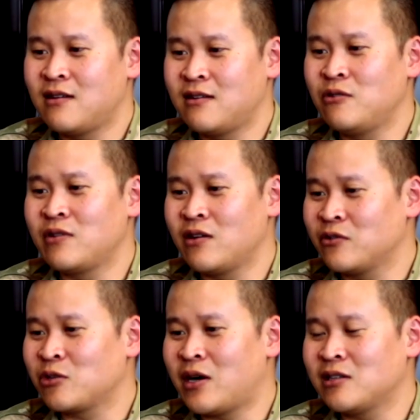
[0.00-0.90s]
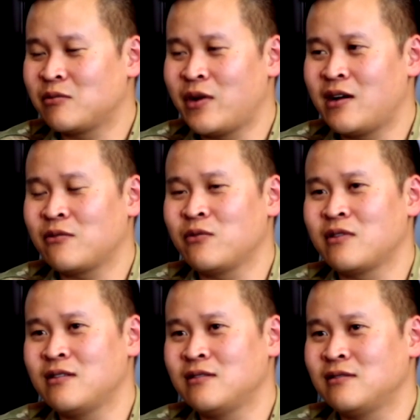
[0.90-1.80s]
and you'll get a response back
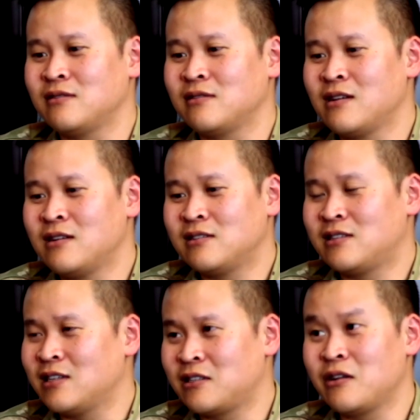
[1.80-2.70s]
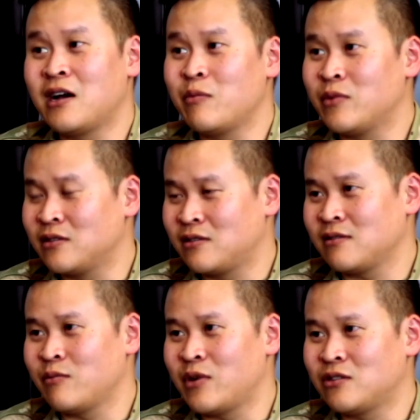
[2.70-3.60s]
within 6 to 9
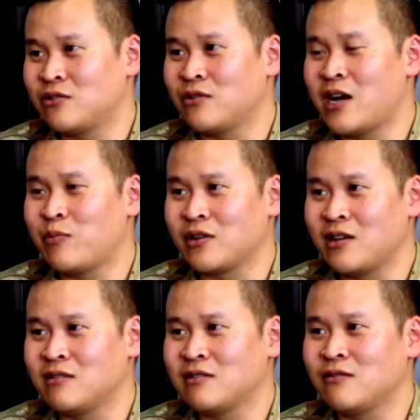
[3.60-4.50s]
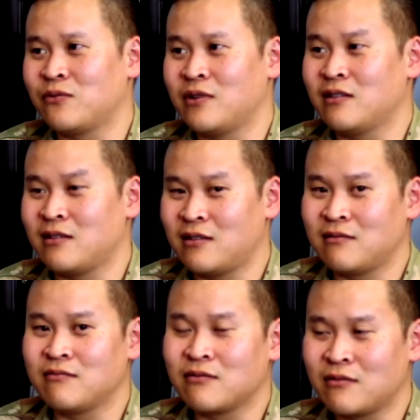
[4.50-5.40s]
months about your application, and
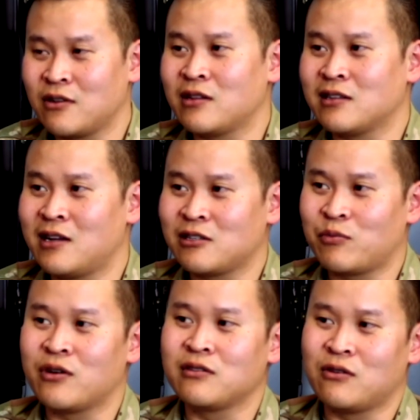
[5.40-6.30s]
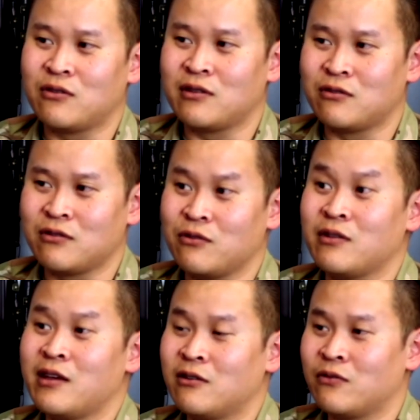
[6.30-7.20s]
then, you know, the next part is going to do
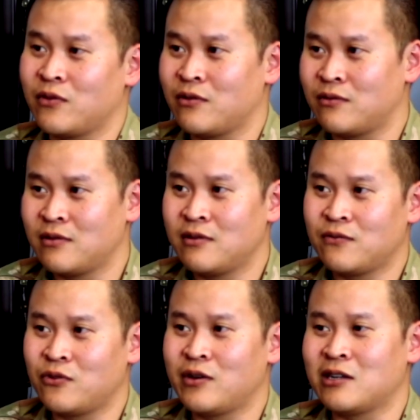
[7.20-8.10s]
the interview for your